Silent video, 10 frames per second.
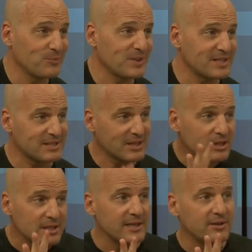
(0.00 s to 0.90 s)
This
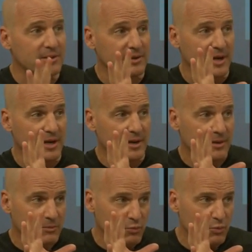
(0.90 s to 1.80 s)
clear,
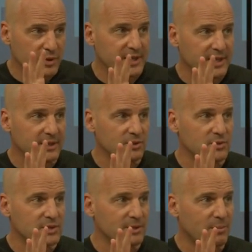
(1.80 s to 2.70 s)
really lucid